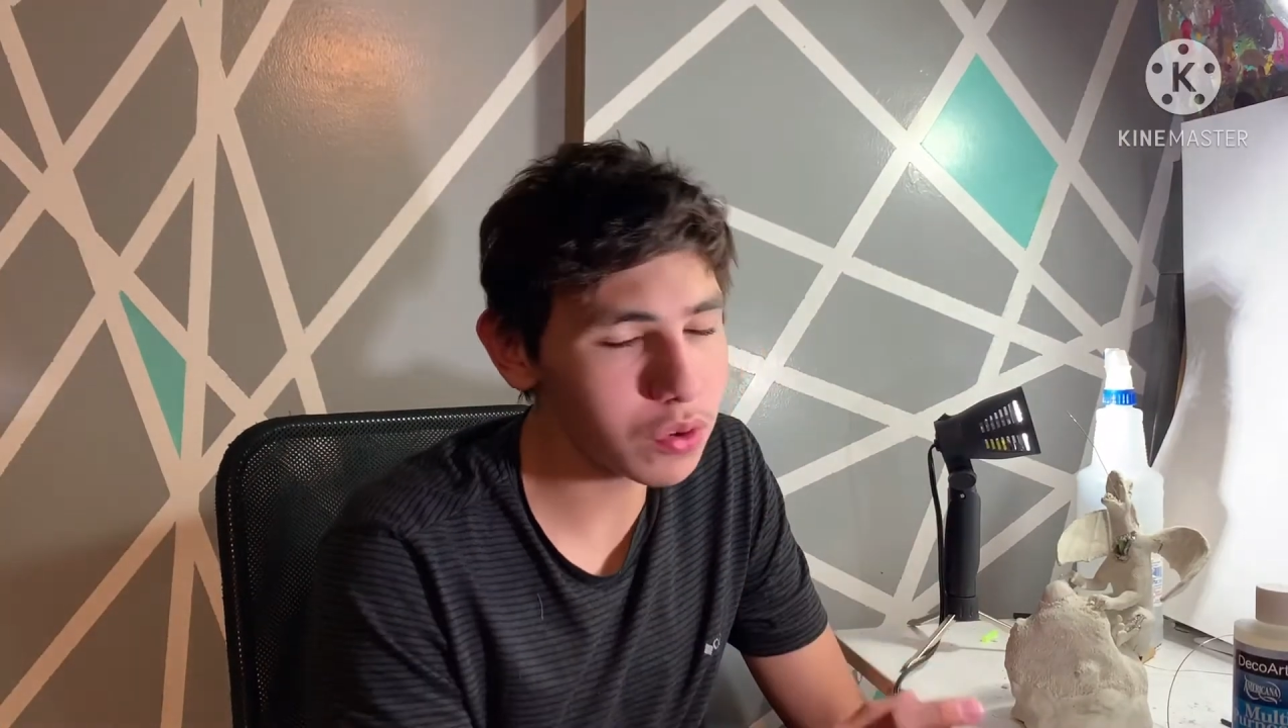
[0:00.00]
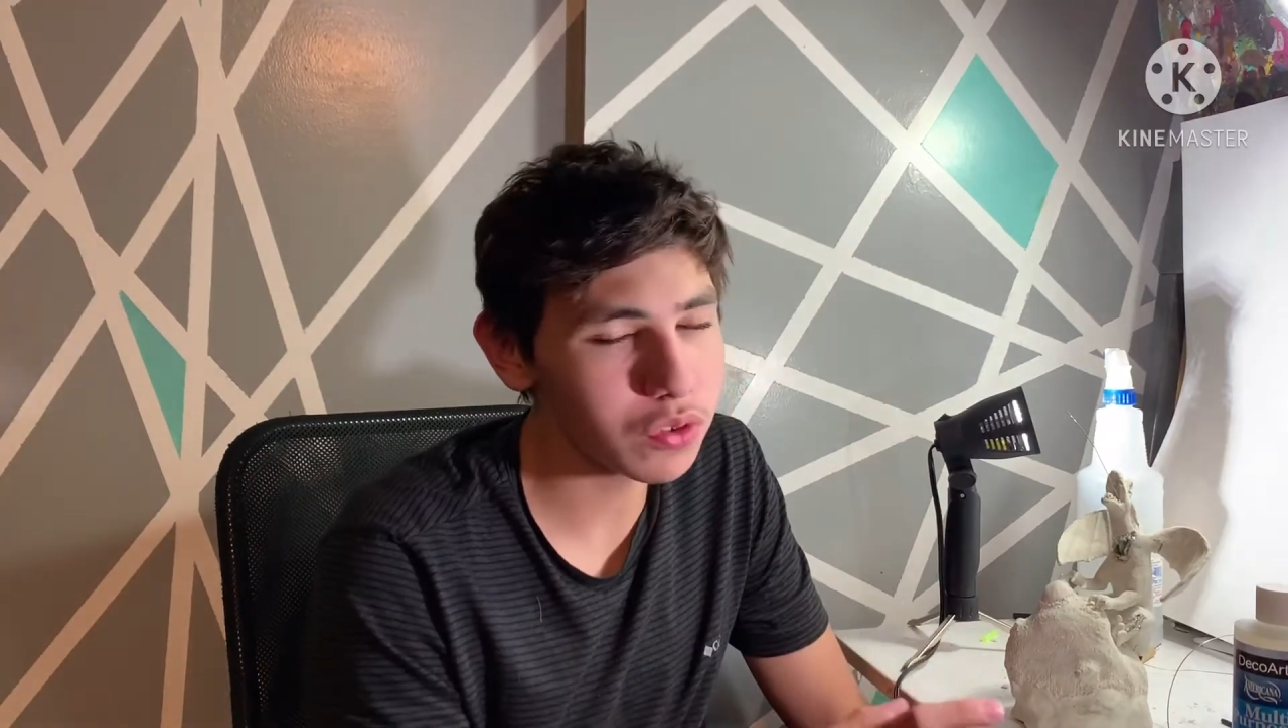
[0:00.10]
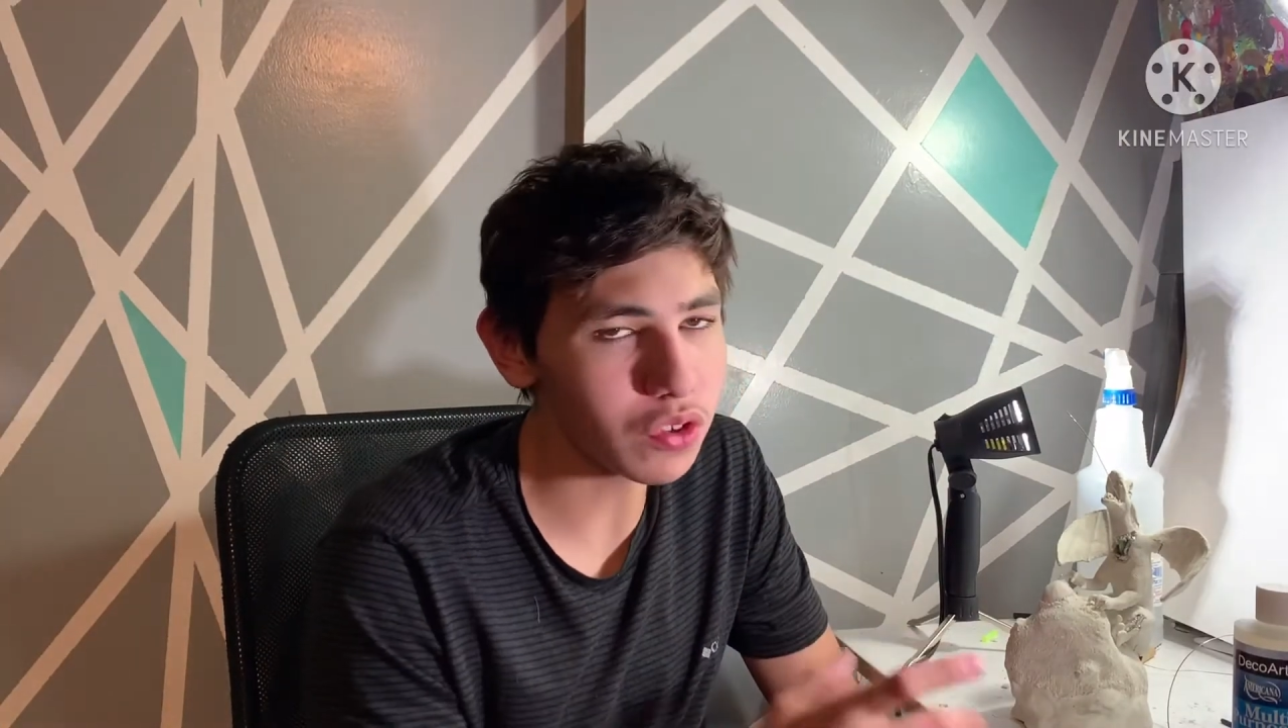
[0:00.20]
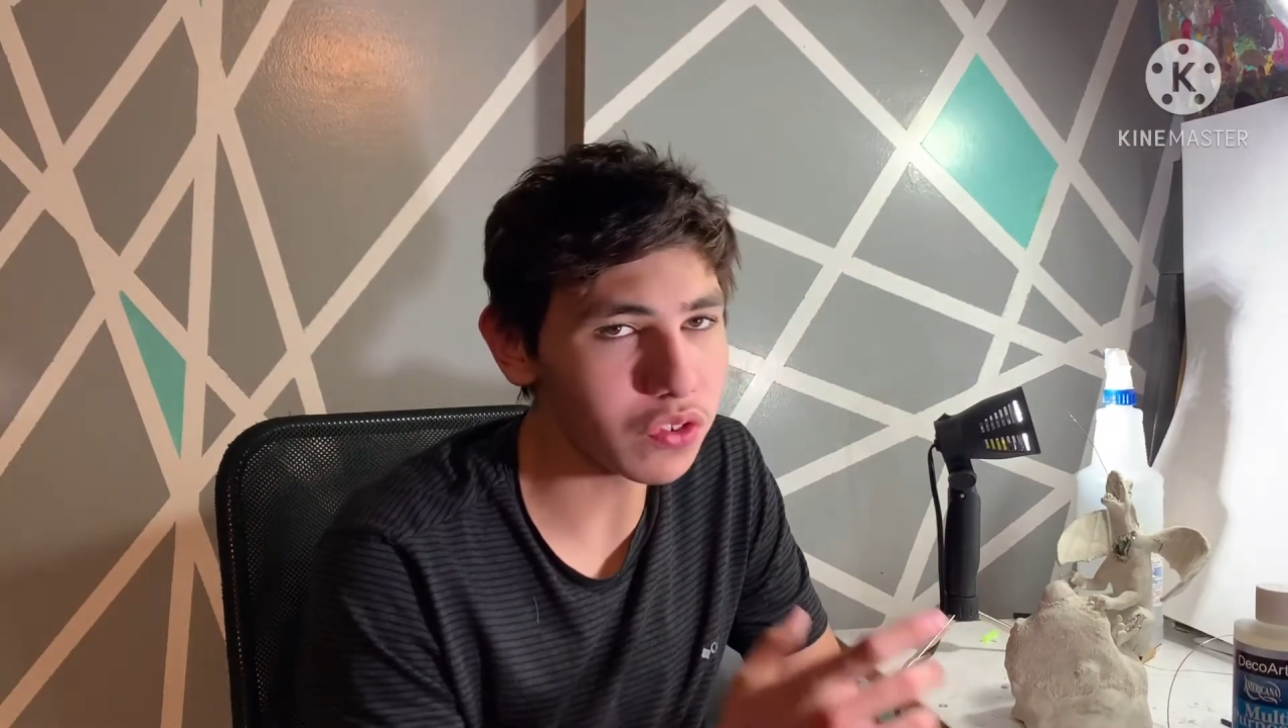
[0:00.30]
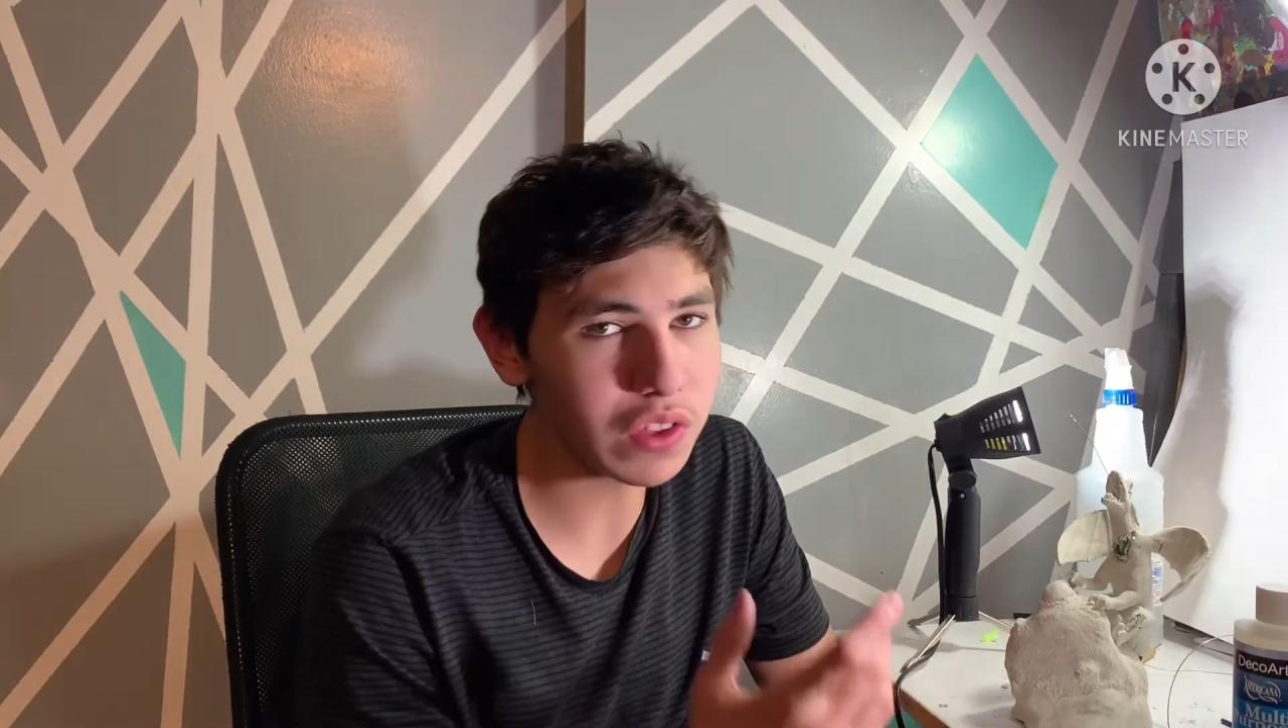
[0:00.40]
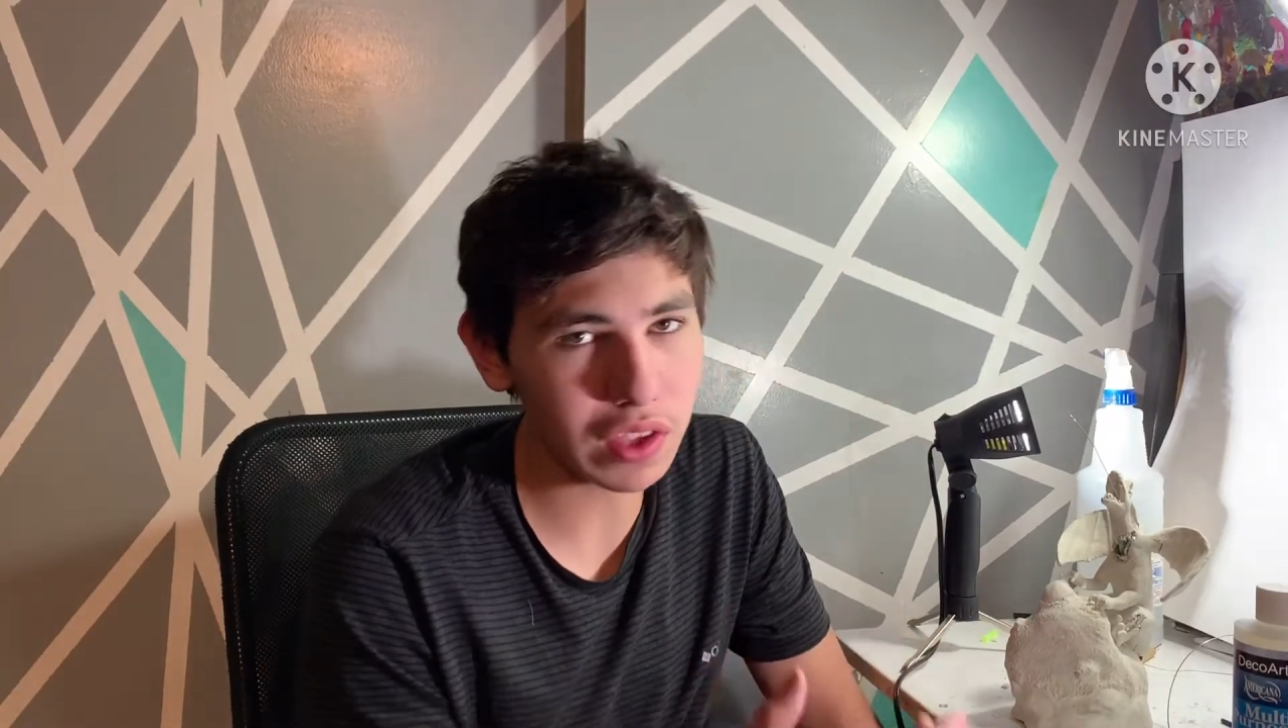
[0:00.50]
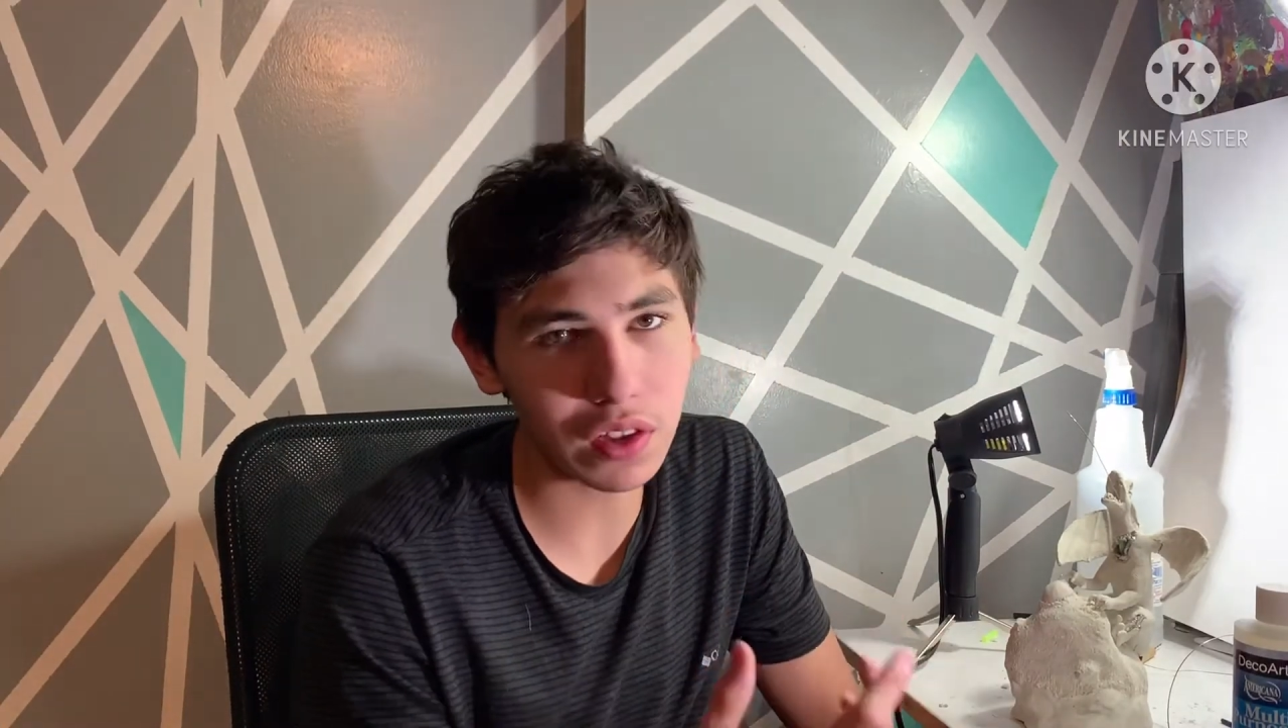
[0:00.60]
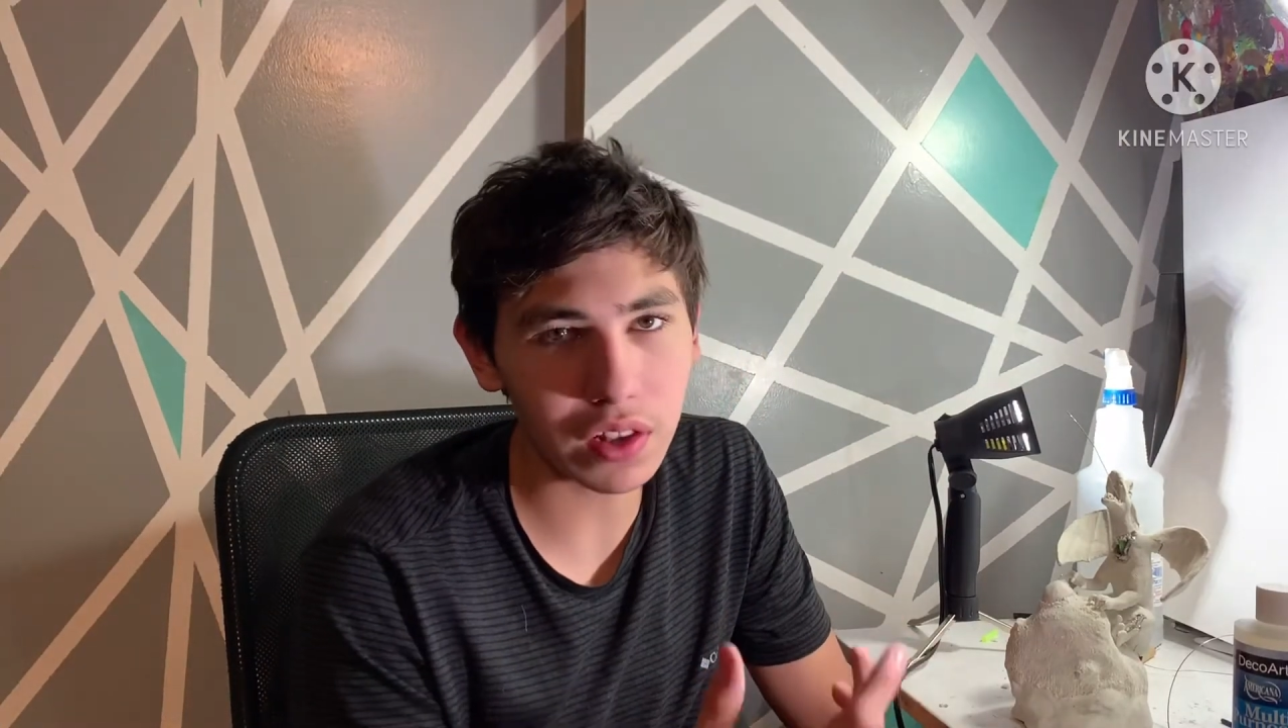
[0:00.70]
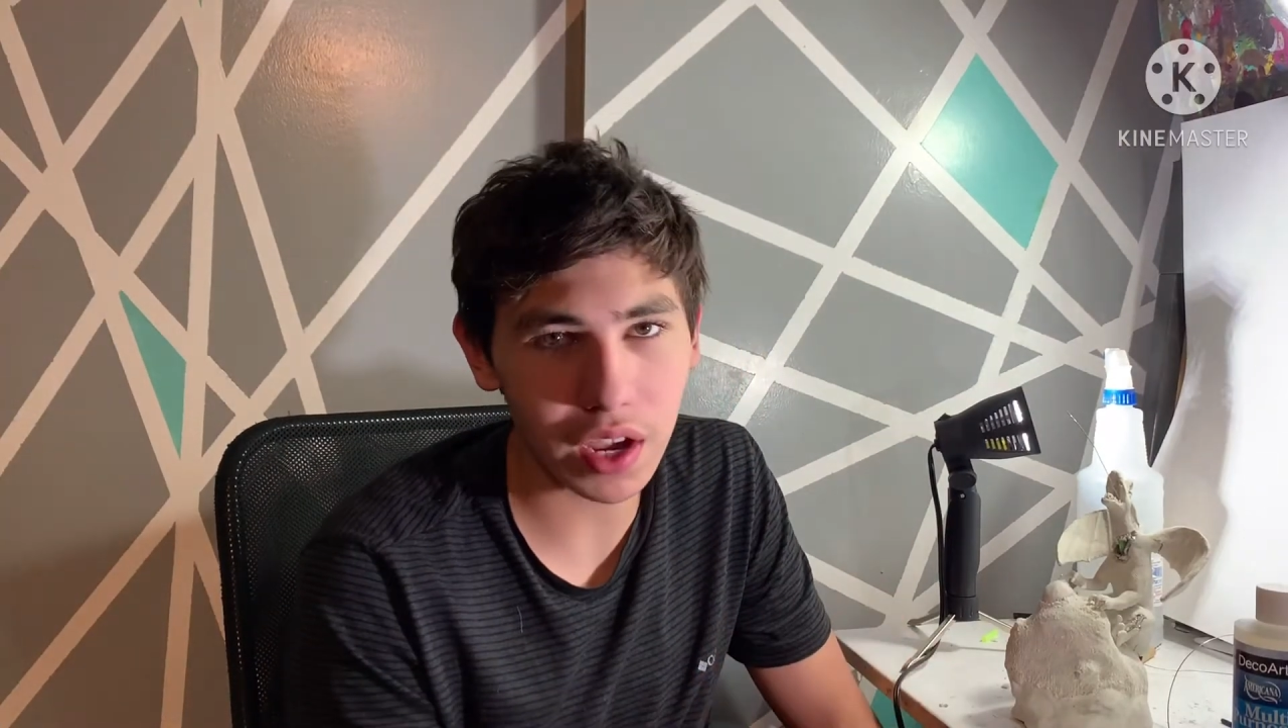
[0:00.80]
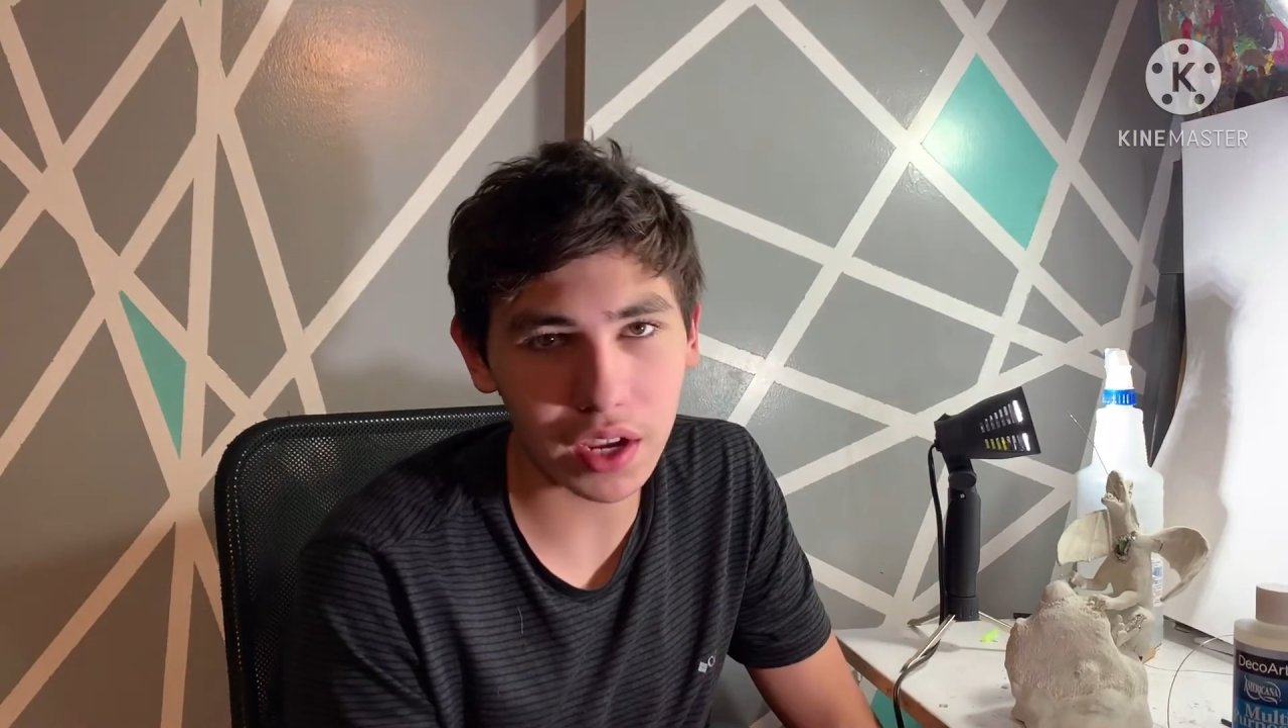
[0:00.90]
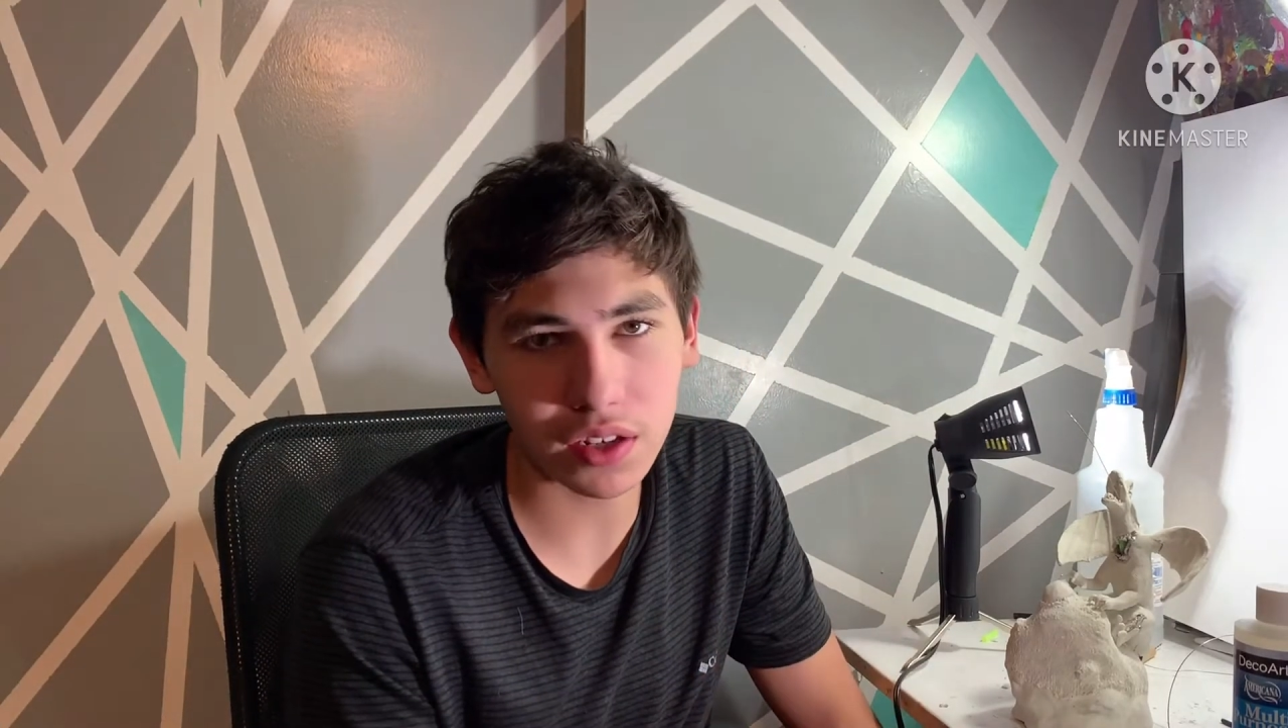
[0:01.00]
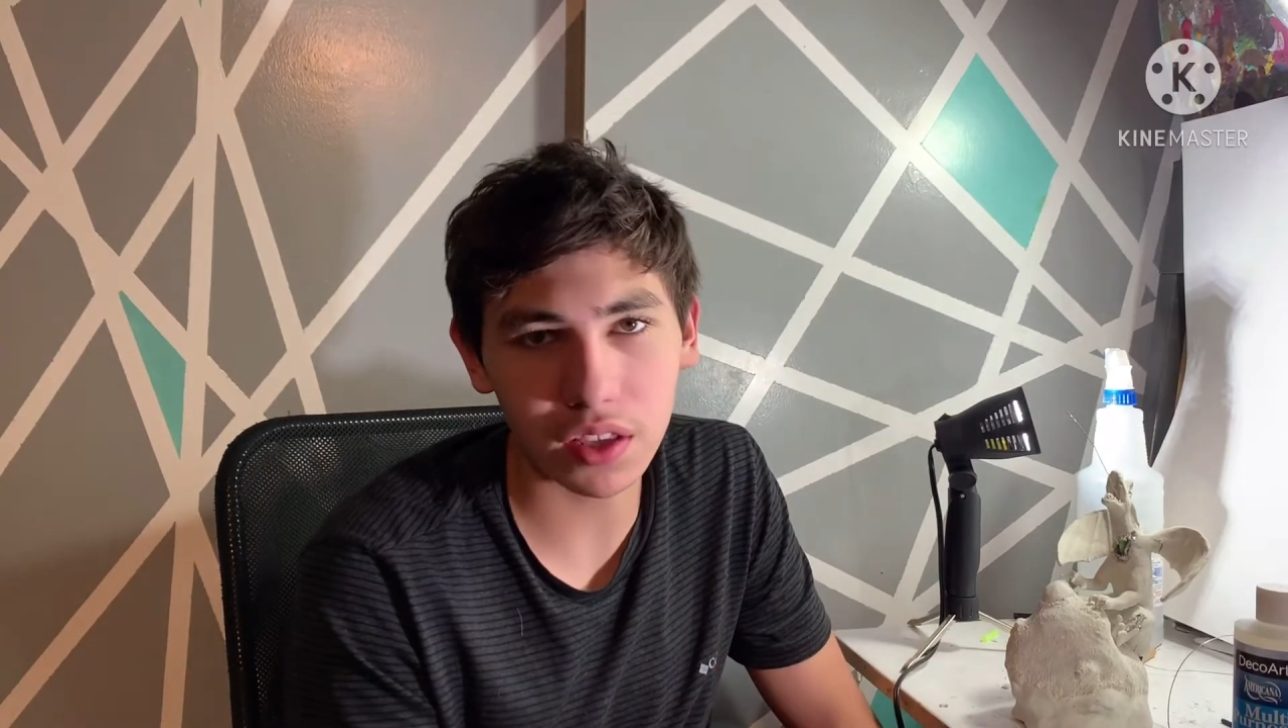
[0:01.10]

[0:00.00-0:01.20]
to stick the light